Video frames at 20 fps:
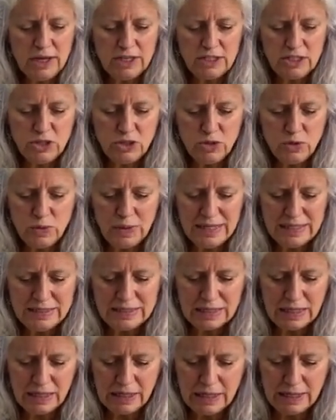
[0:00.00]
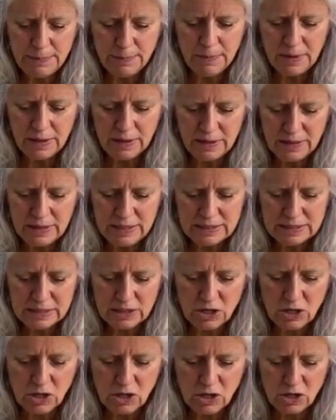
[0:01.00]
to do is clip this
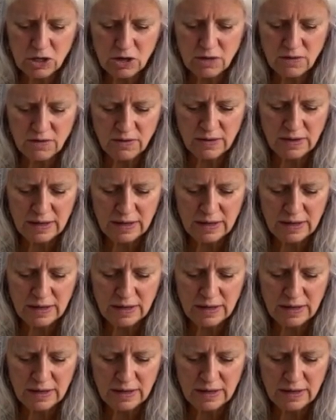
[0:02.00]
curve,